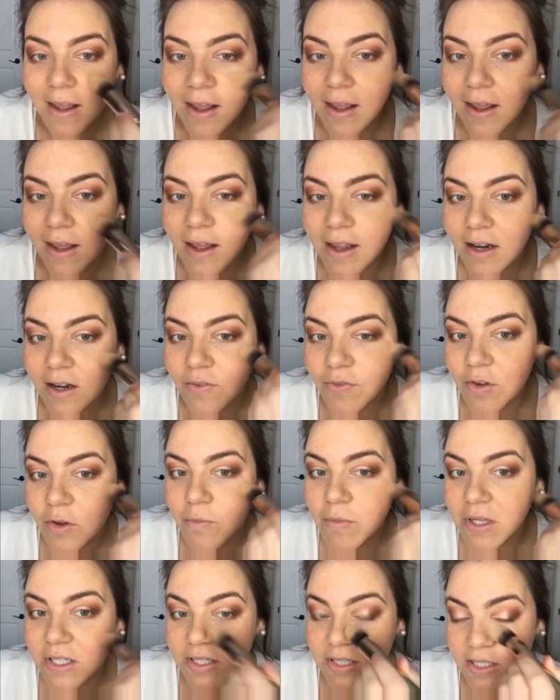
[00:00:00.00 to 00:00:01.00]
And if you
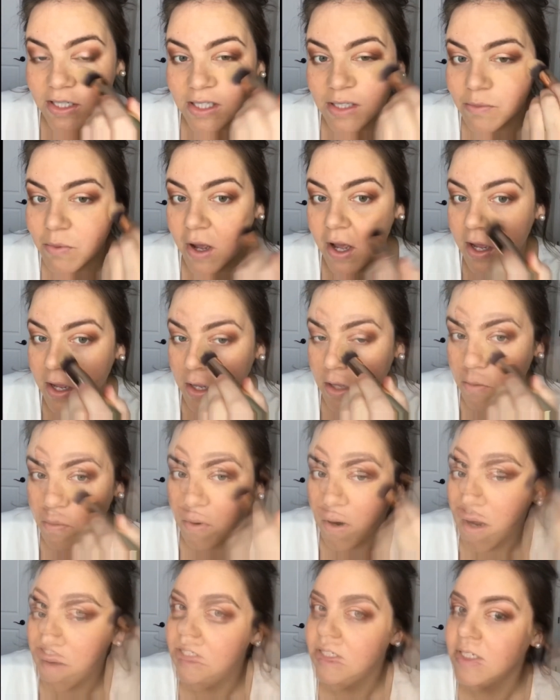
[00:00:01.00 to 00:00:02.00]
miss this spot, you
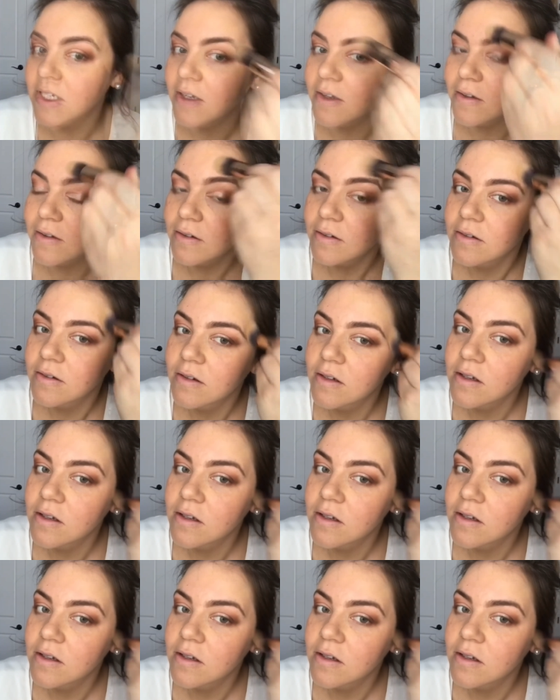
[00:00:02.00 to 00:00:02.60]
probably tell.